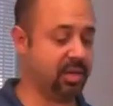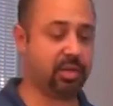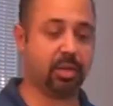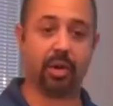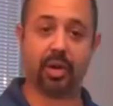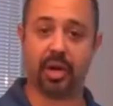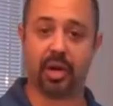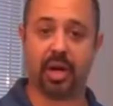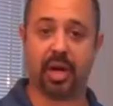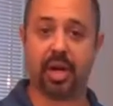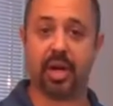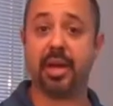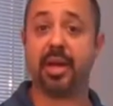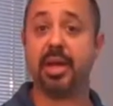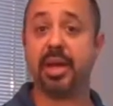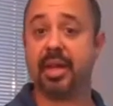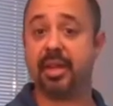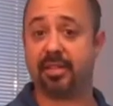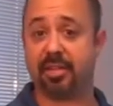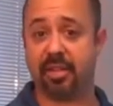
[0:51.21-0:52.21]
Turn it on,
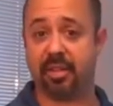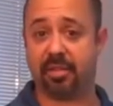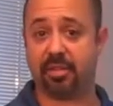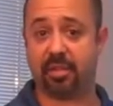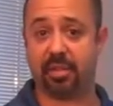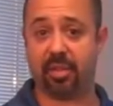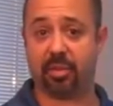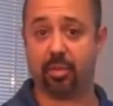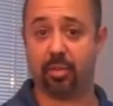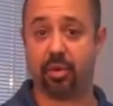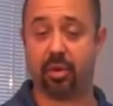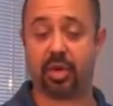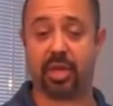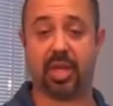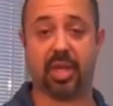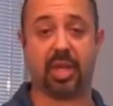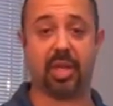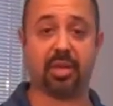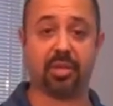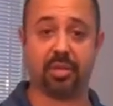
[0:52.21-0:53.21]
it's instantly
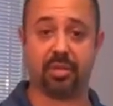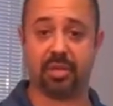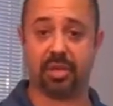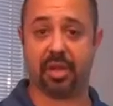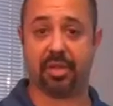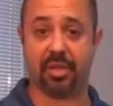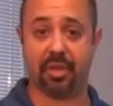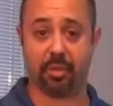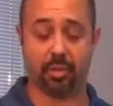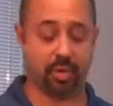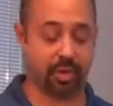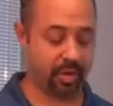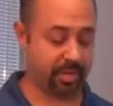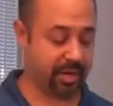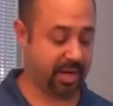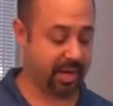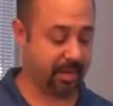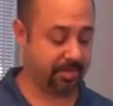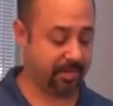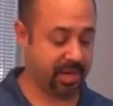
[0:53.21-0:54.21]
working, there's nothing to worry
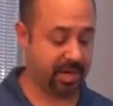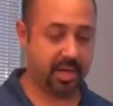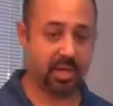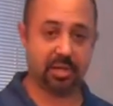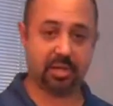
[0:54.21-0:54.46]
about.